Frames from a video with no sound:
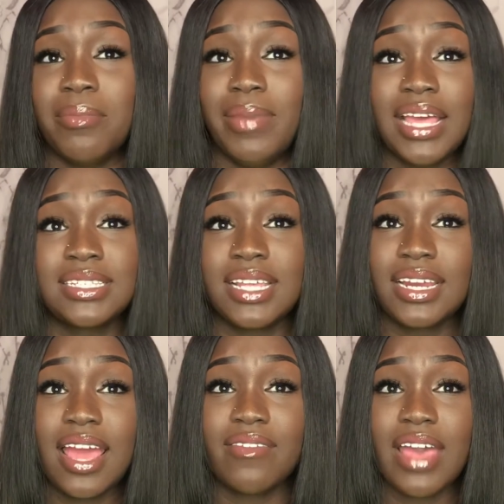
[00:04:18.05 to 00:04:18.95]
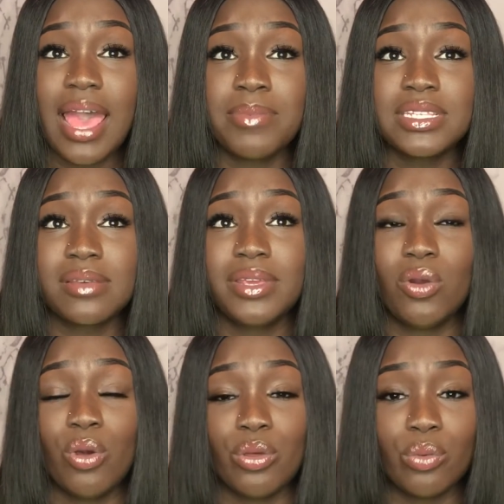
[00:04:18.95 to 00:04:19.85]
best thing that ever happened to me
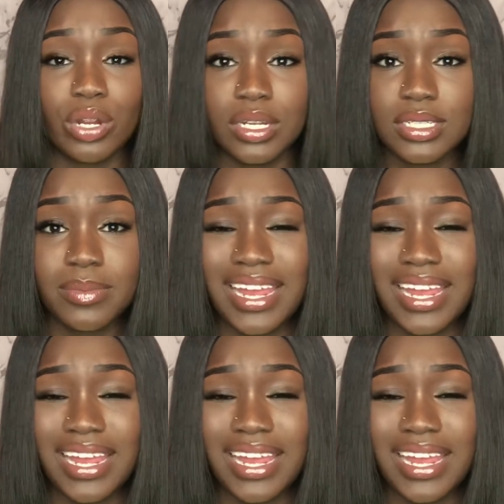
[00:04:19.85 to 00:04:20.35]
or the worst,